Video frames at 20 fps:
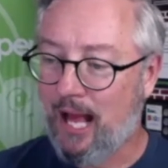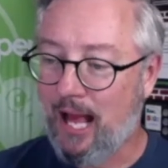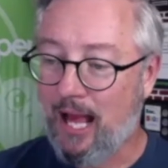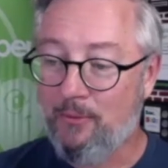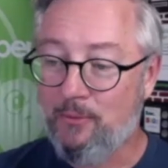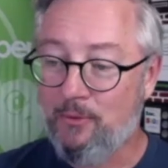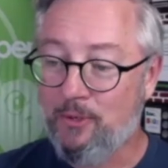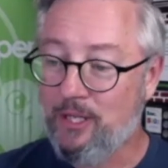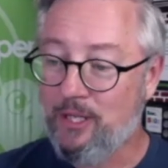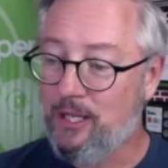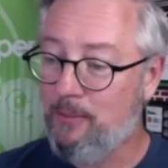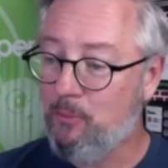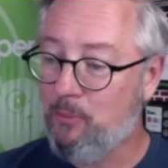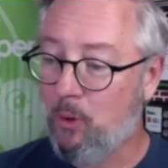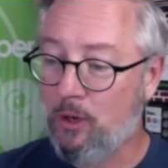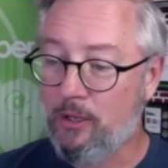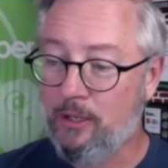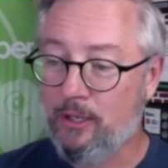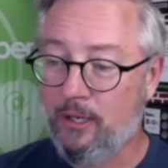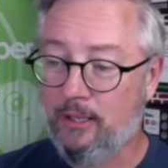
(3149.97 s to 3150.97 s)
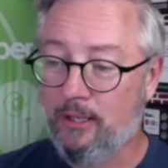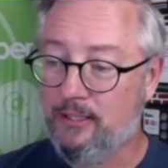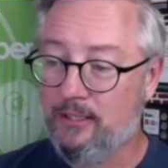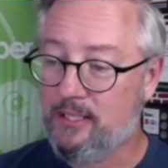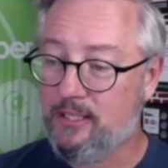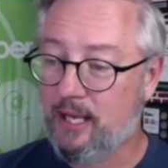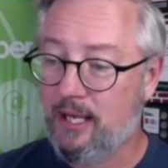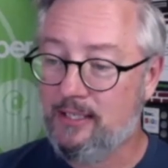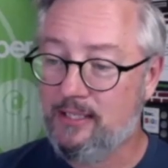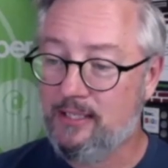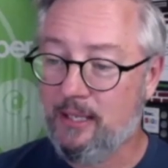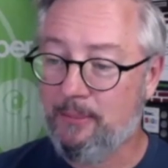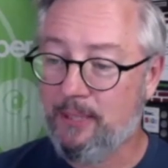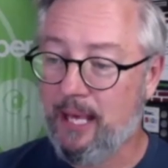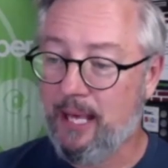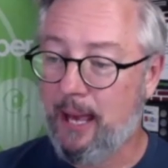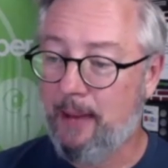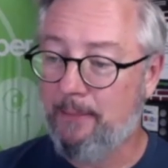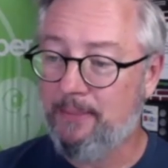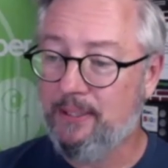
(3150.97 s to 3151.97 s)
I will keep working on this, guys. I'll be
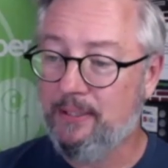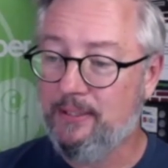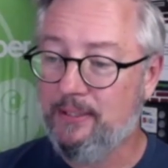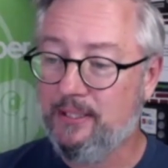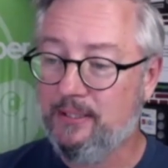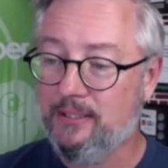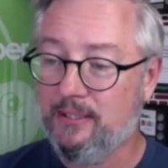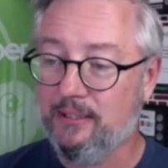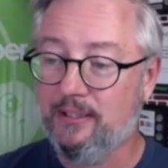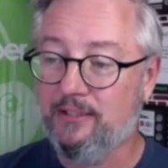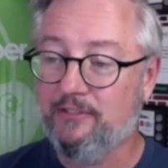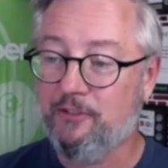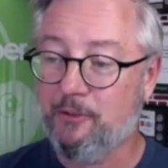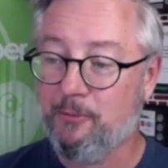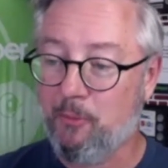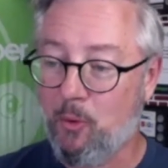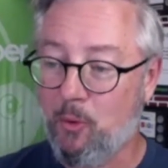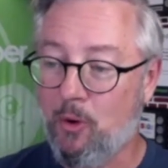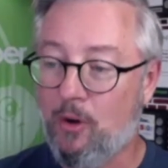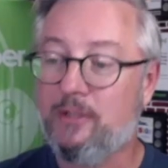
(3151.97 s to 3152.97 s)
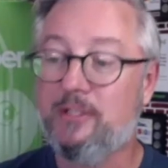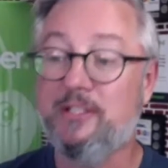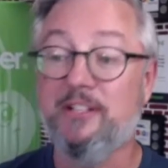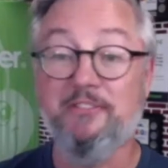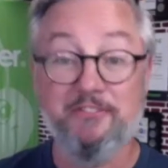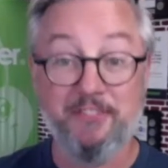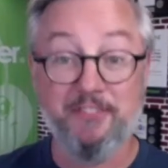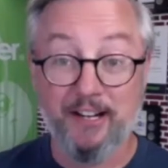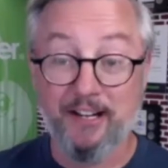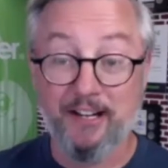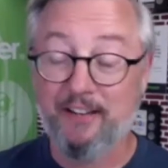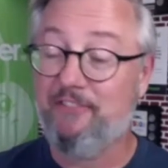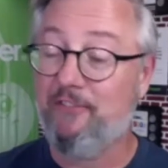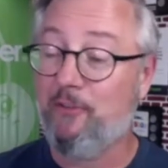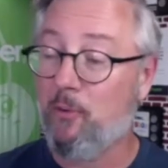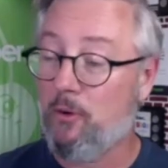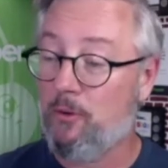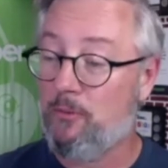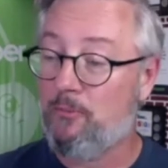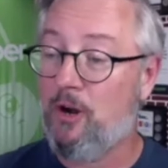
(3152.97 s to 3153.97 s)
happy to deliver more to fit any
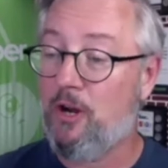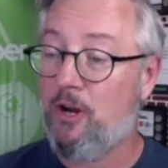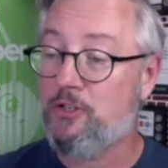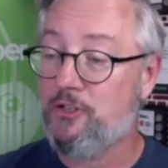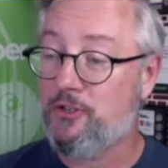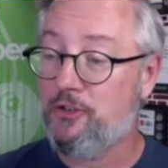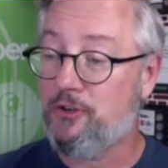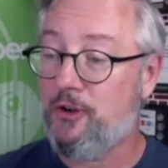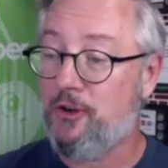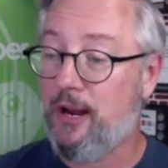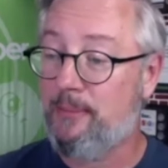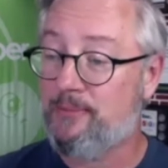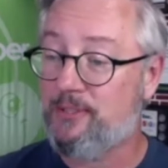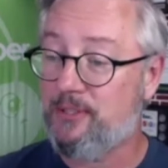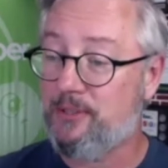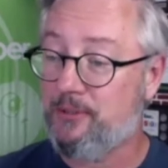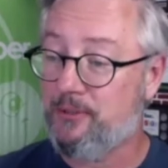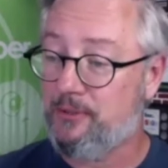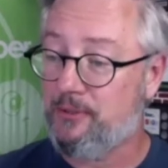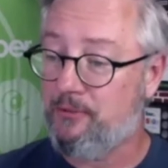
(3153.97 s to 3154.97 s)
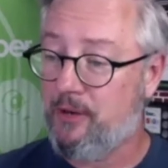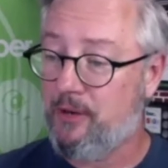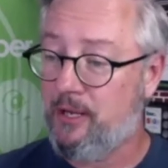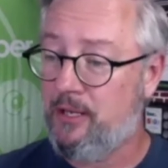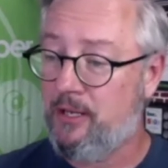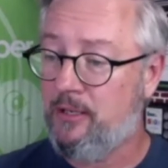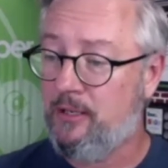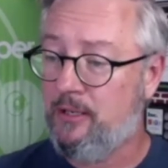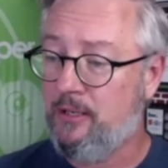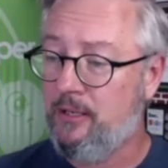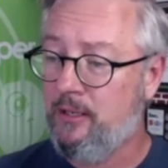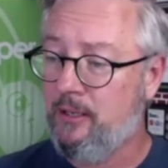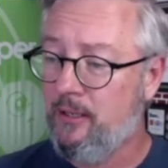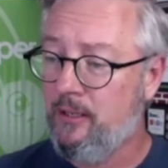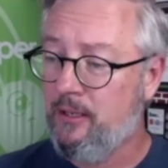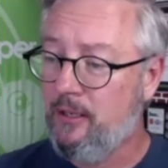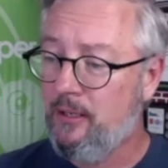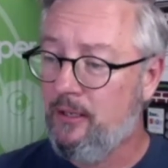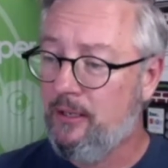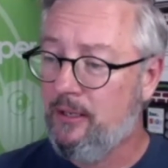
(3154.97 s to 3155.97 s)
form, Roger. You're absolutely right.
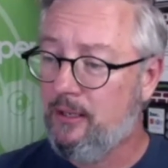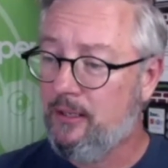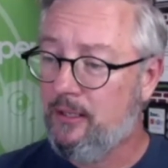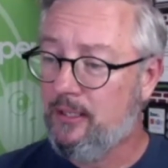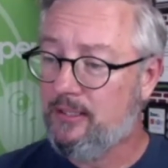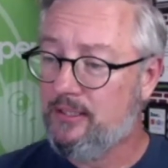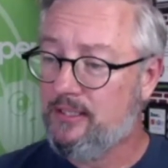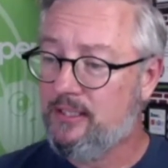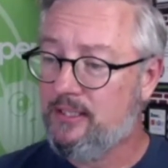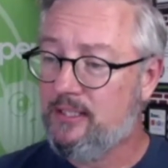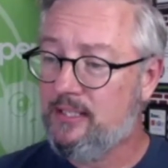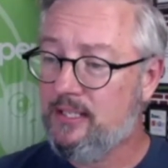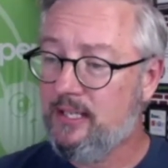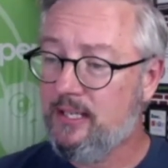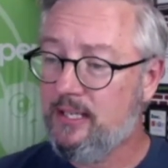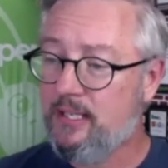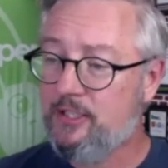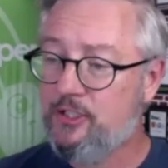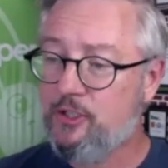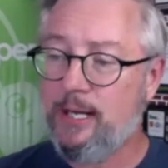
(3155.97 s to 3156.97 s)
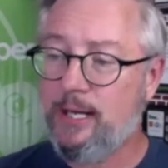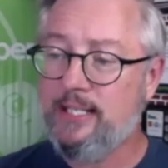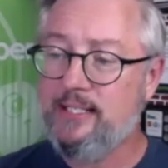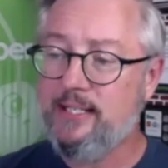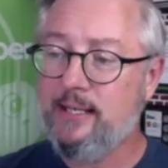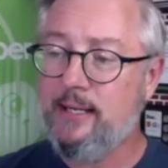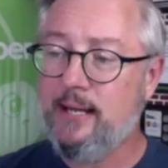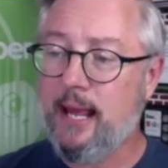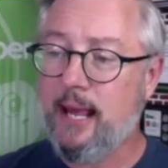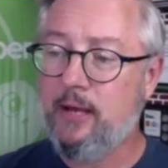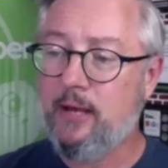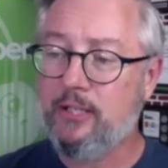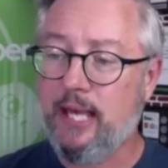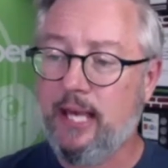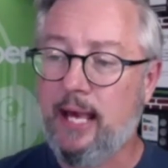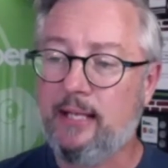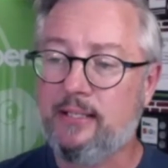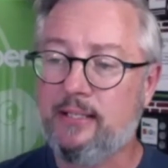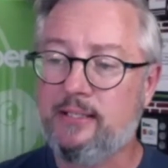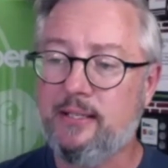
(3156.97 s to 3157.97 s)
Let's see. Tracy Dale,
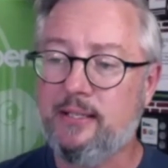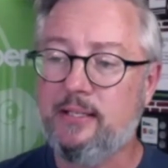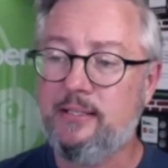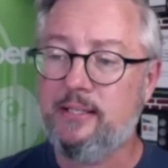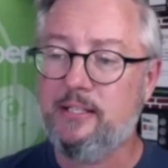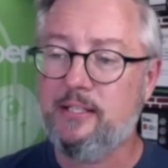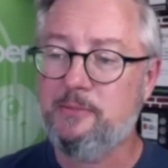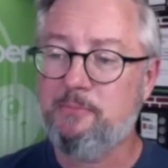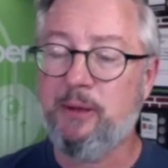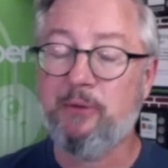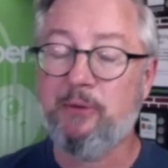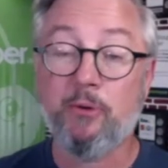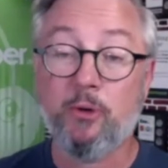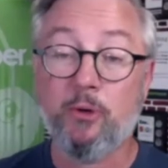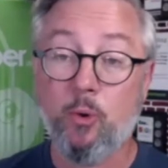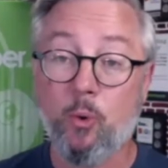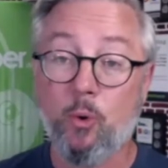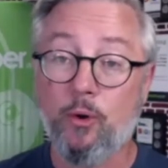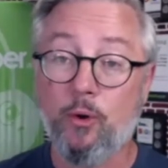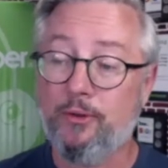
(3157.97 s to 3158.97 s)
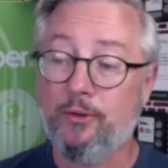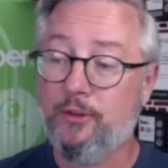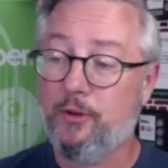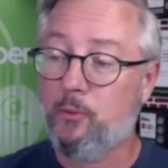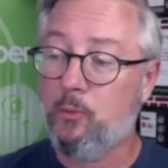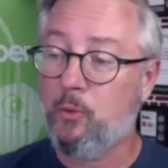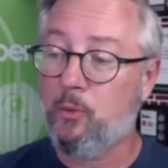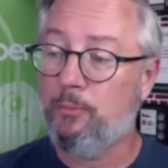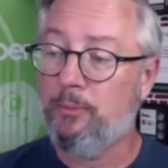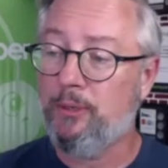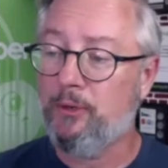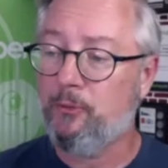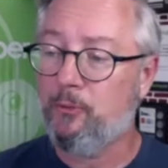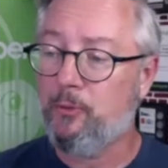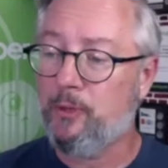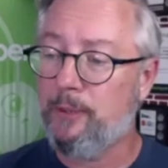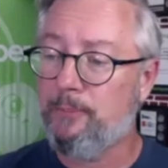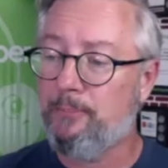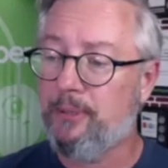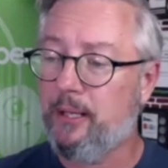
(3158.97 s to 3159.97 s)
yes, this has been recorded. There will be a
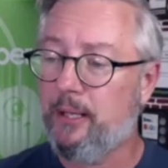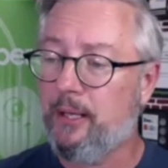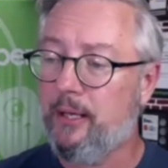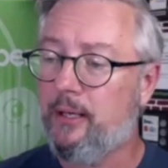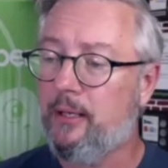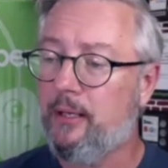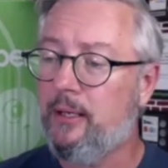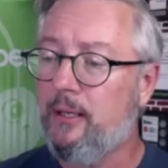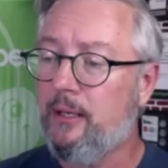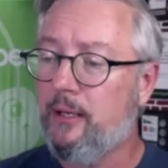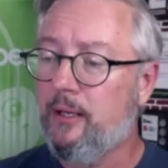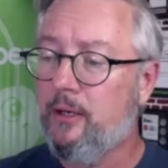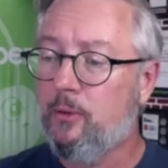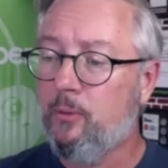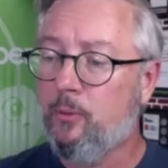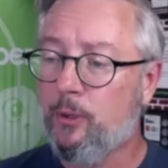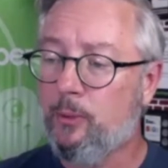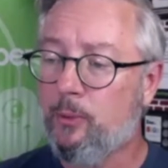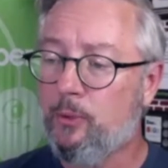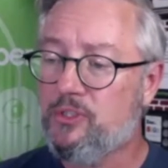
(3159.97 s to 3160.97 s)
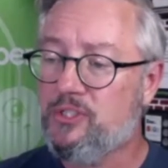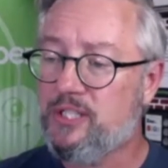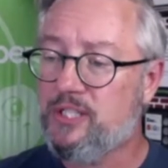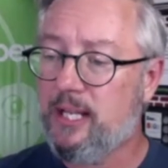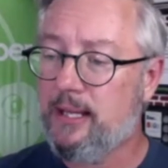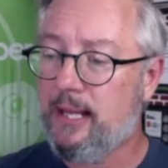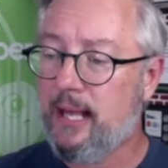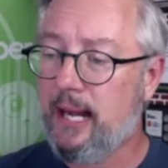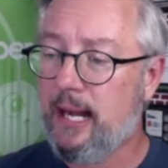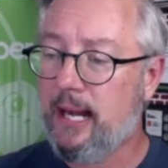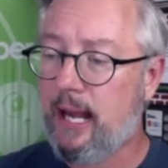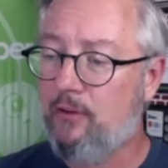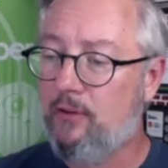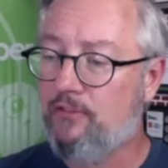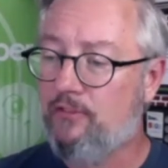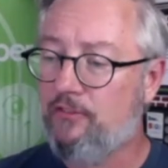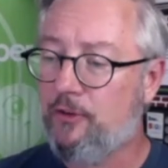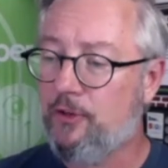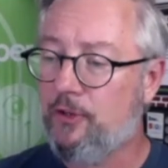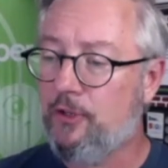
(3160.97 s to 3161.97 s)
replay. We will send that
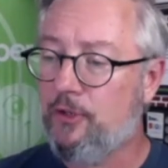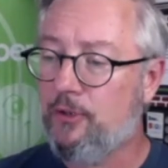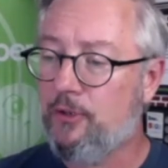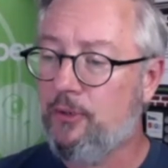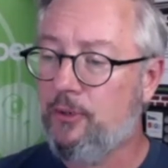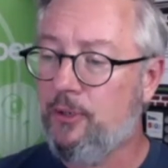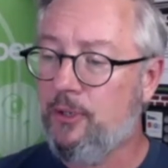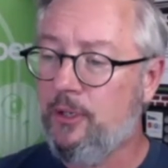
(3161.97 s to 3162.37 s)
out for you.